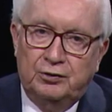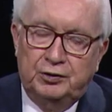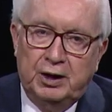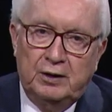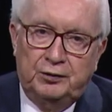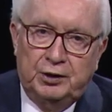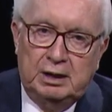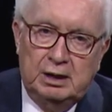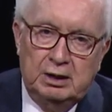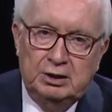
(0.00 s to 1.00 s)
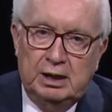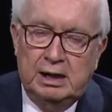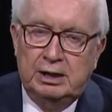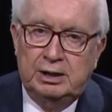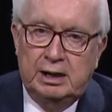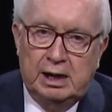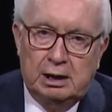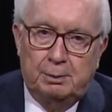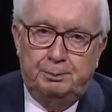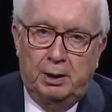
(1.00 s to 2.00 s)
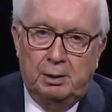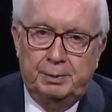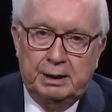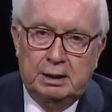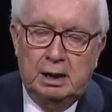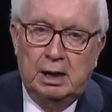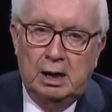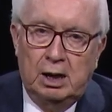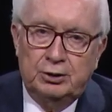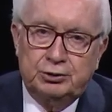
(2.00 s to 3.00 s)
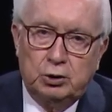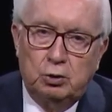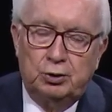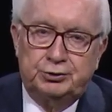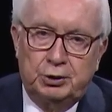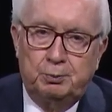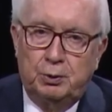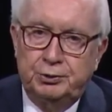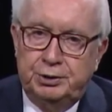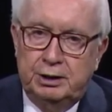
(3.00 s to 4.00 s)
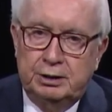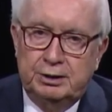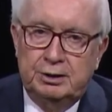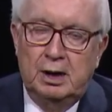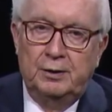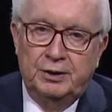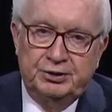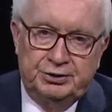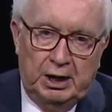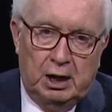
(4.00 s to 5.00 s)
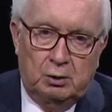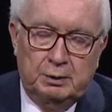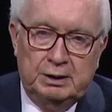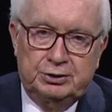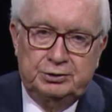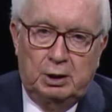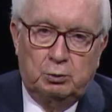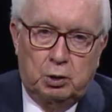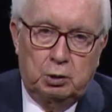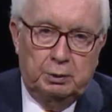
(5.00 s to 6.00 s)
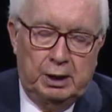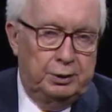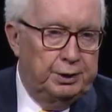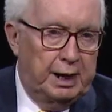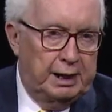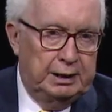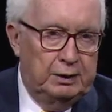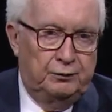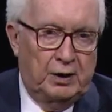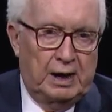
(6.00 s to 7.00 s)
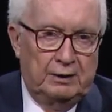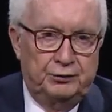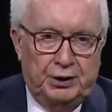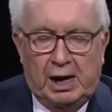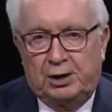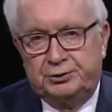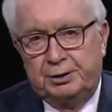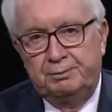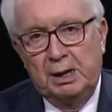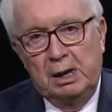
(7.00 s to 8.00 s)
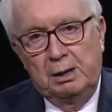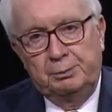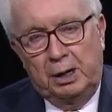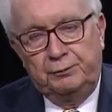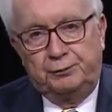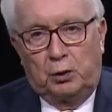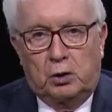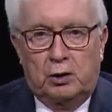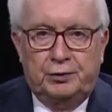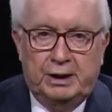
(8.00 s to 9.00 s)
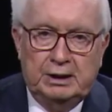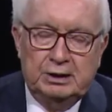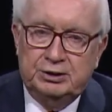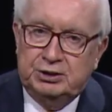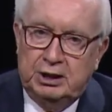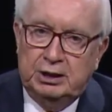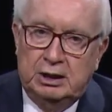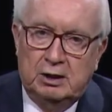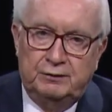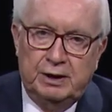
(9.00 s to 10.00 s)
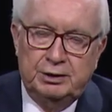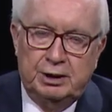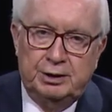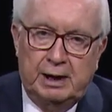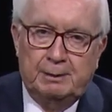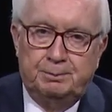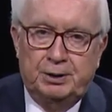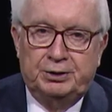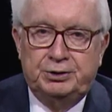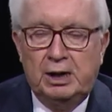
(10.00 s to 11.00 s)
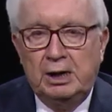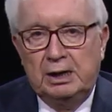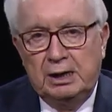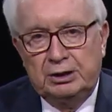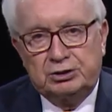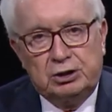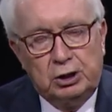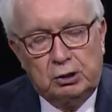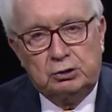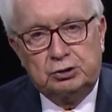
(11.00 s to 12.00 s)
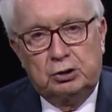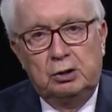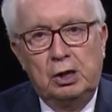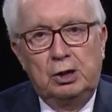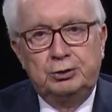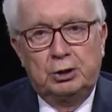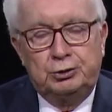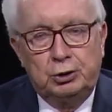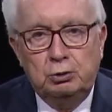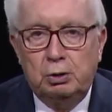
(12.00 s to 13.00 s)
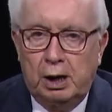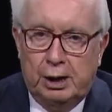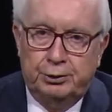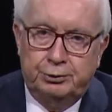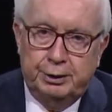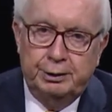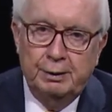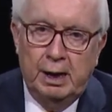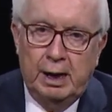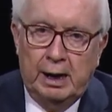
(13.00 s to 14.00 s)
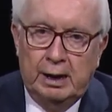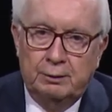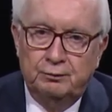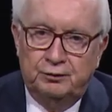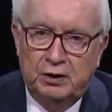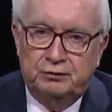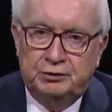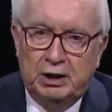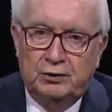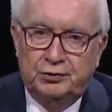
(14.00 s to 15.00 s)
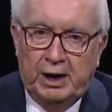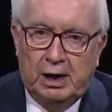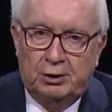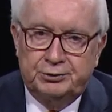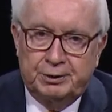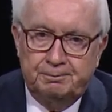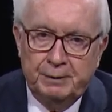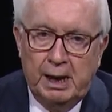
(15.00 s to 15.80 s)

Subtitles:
think the Indiana public school superintendent, the salary is somewhere around $95,000. But for the city of Indianapolis, it's closer to $250,000.